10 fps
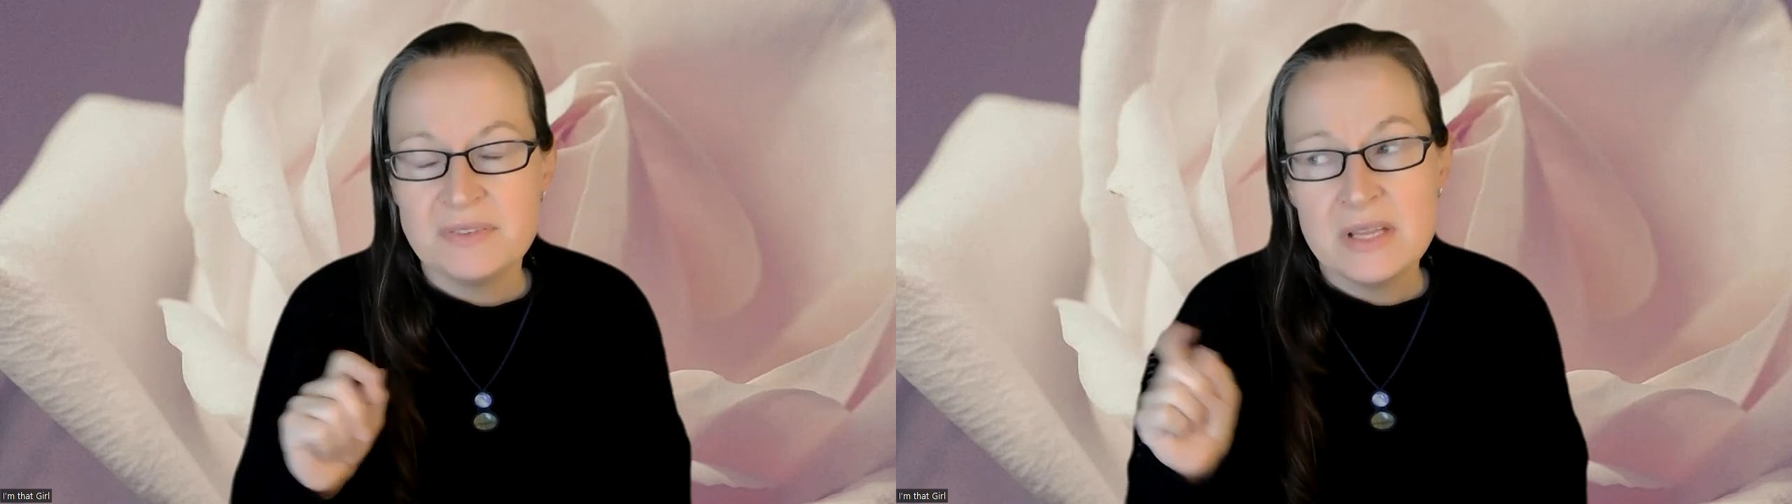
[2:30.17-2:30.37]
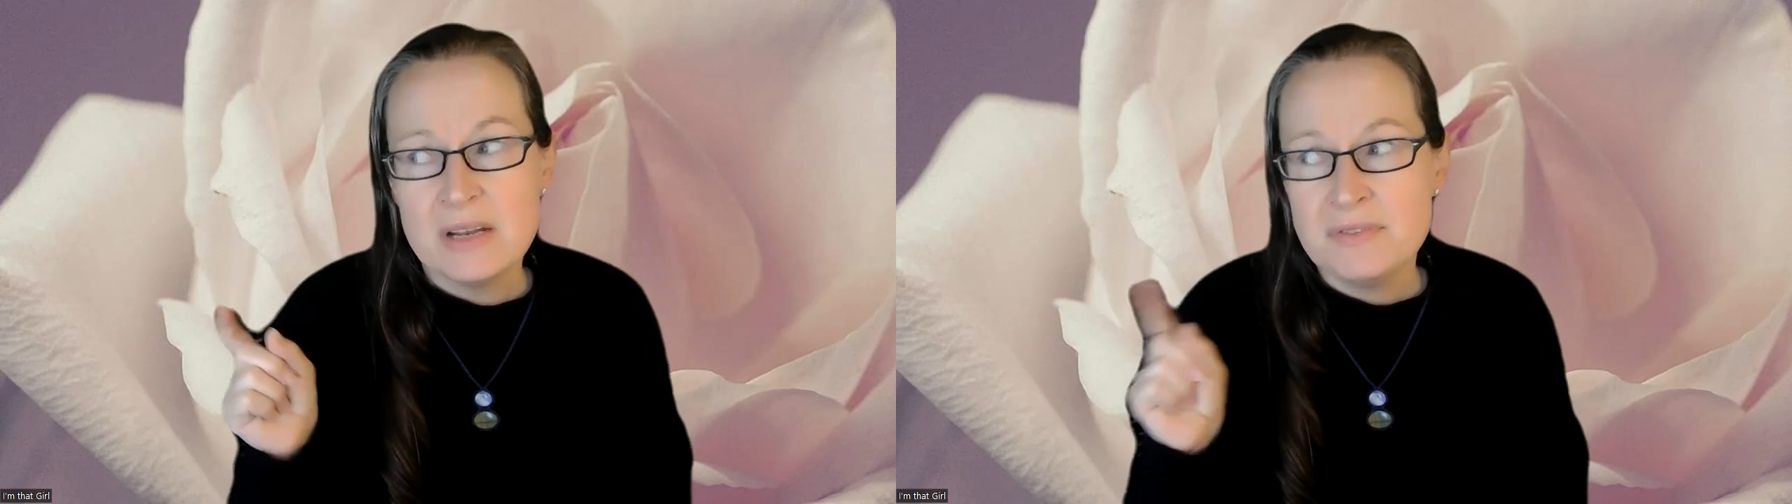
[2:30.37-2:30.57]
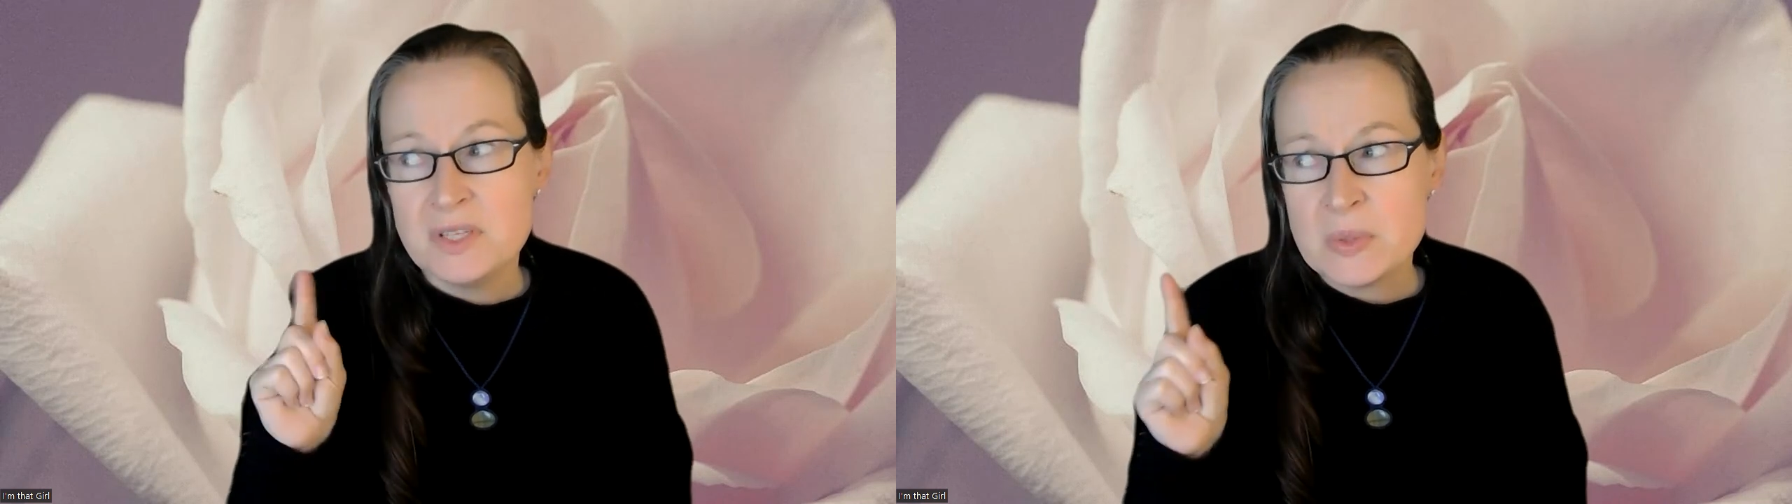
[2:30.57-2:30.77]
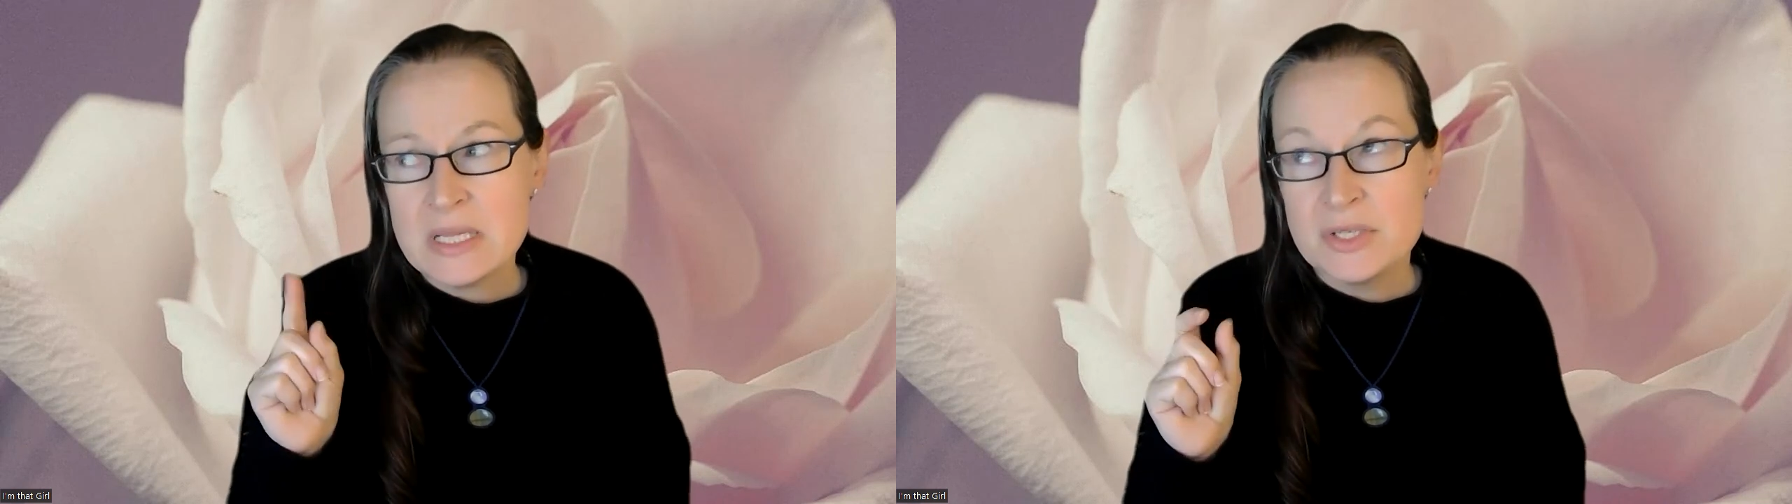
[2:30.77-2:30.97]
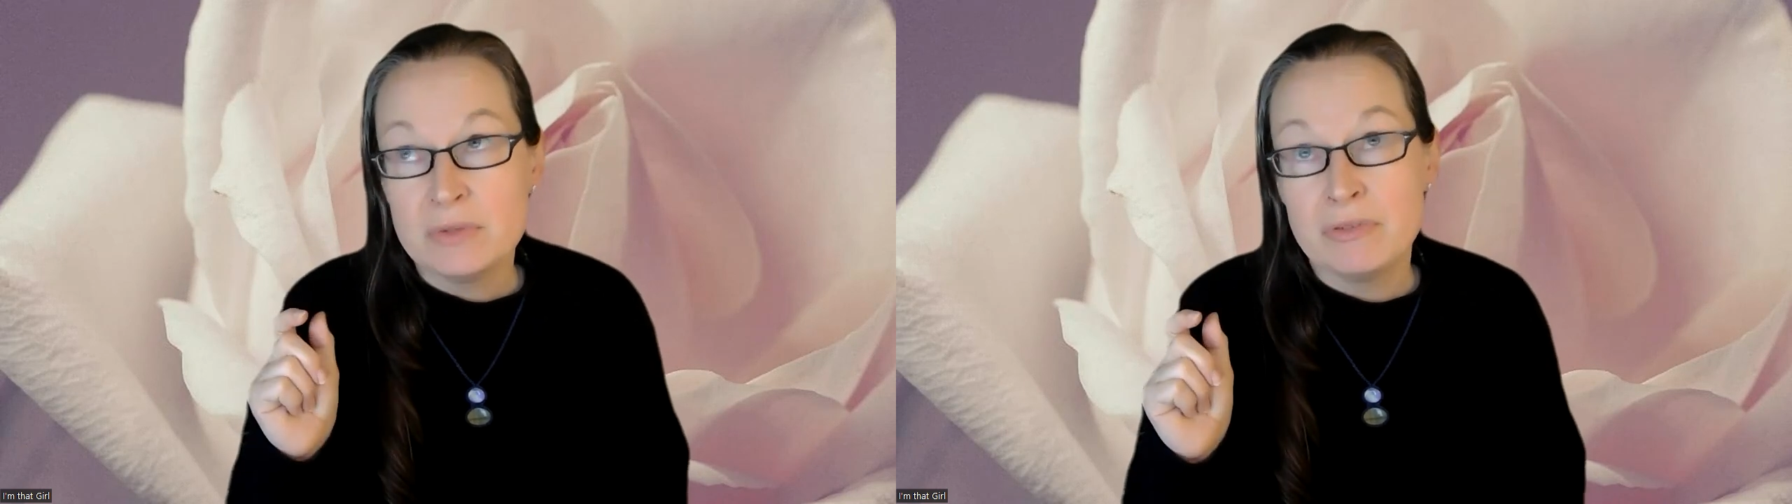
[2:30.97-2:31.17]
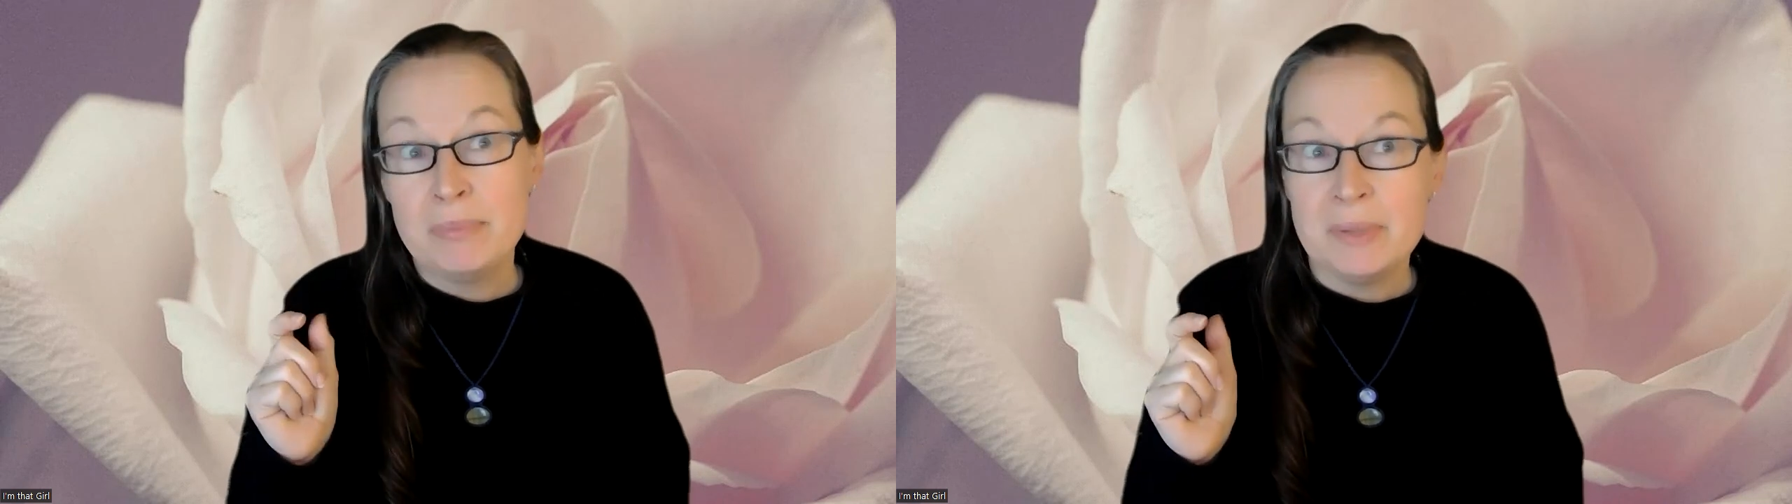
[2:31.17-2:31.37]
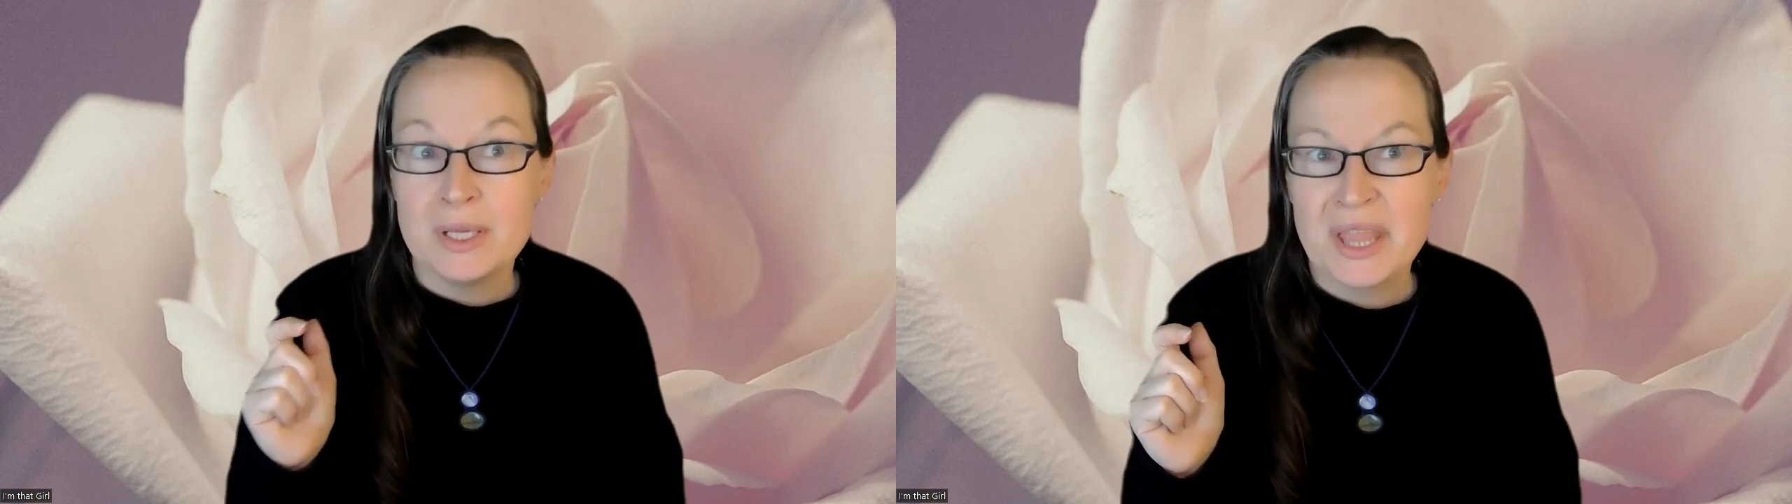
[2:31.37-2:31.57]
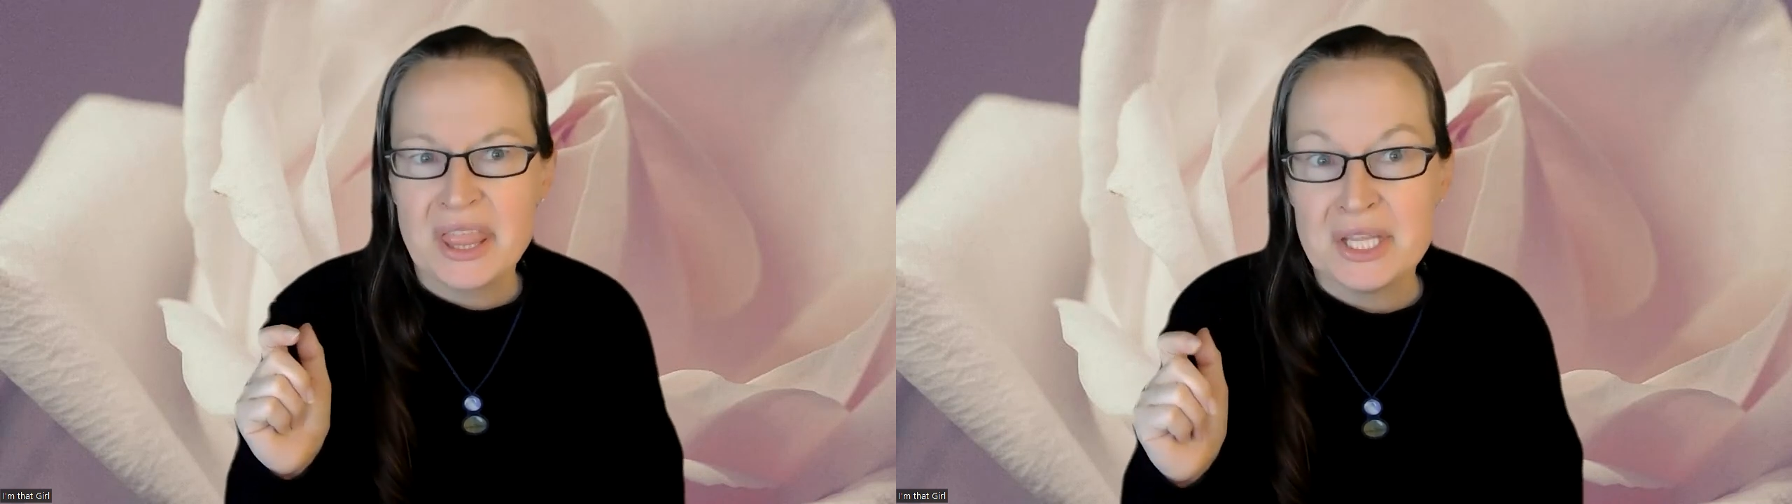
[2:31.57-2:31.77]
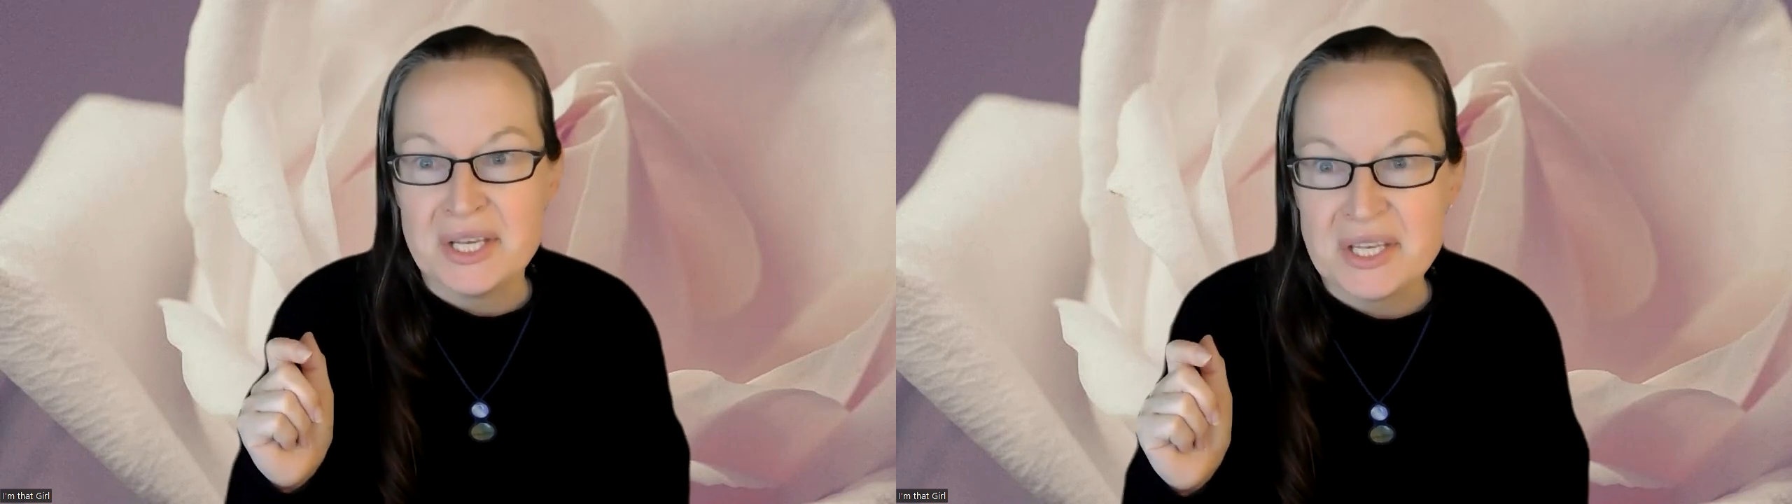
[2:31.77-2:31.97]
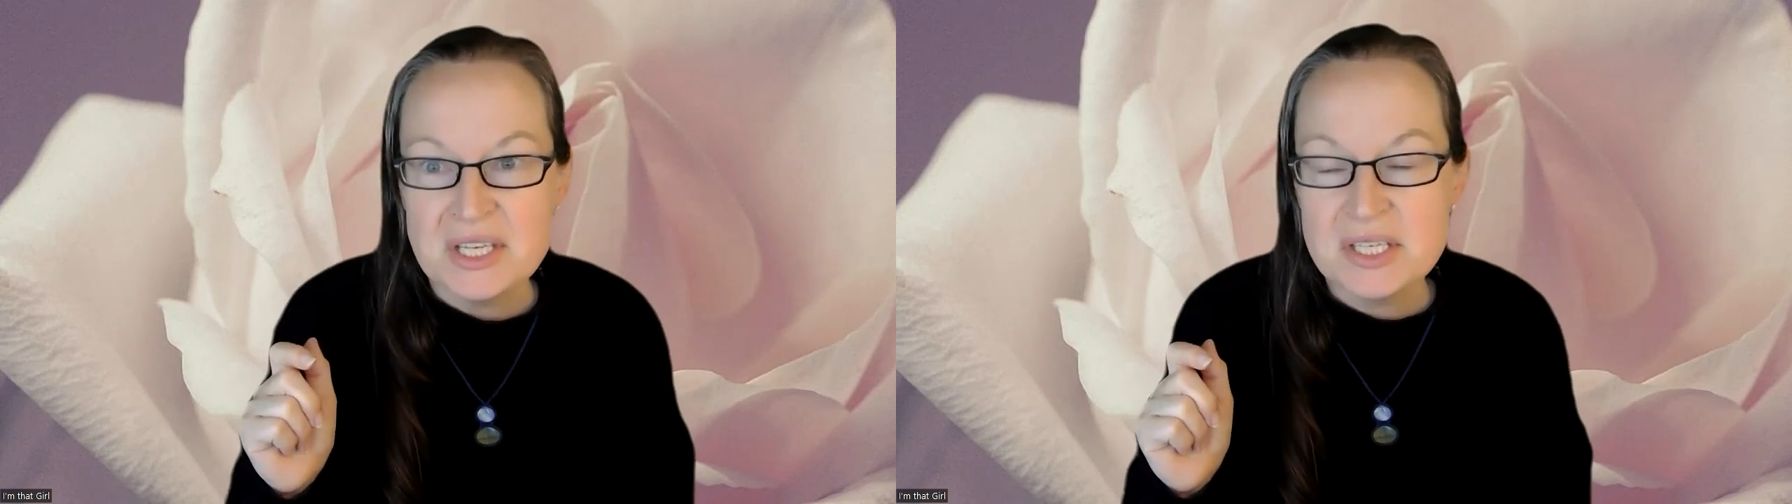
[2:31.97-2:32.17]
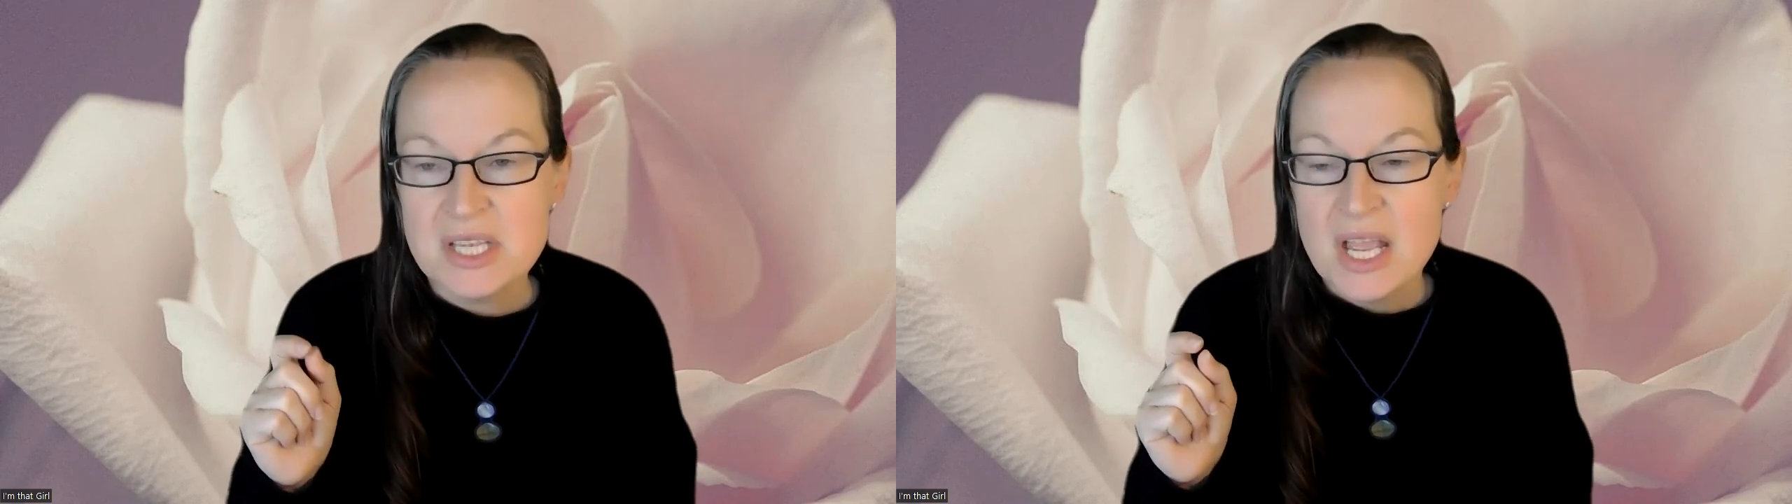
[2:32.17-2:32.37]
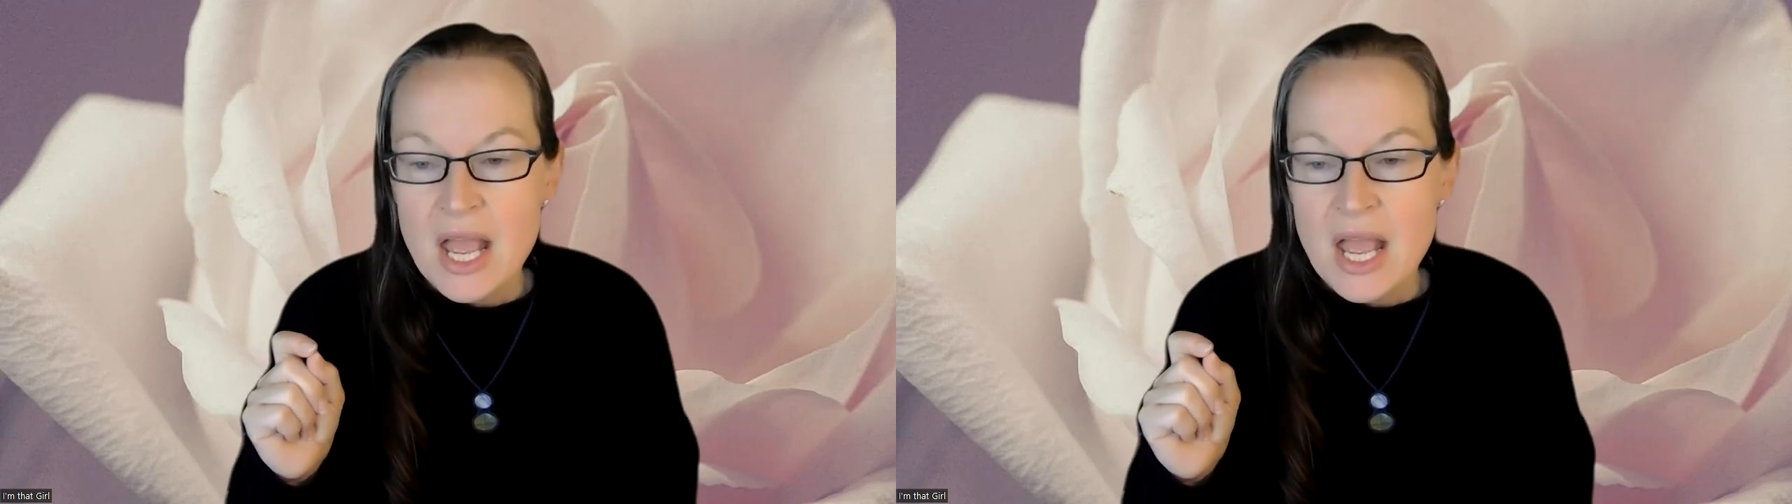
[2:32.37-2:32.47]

And then a few other sort of bigger things.